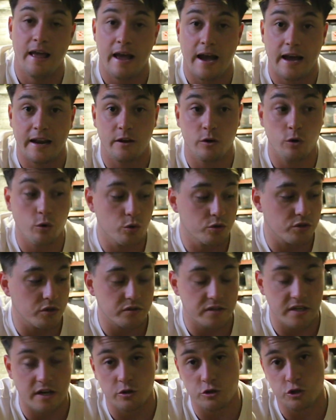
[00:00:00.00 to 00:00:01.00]
and it also
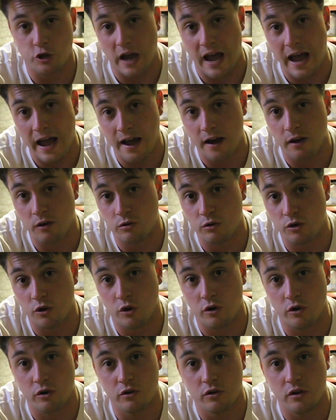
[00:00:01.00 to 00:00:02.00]
tells you how
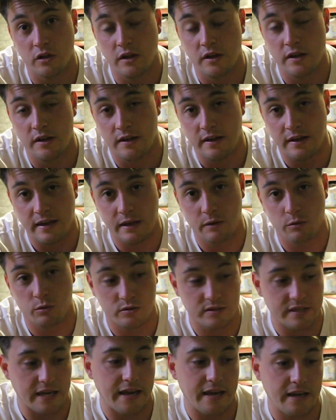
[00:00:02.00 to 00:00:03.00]
long it will
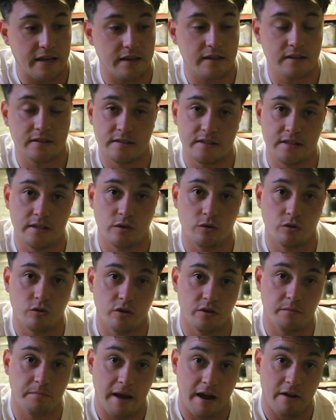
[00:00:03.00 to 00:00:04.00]
take until
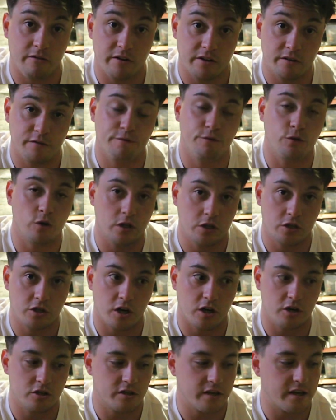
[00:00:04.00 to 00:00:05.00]
the battery is fully
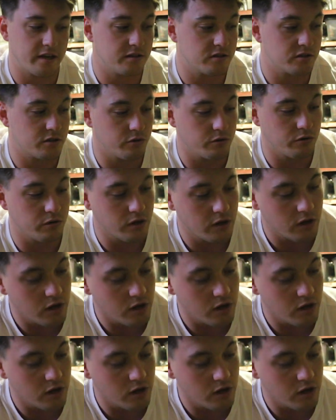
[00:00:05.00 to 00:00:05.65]
charged again. So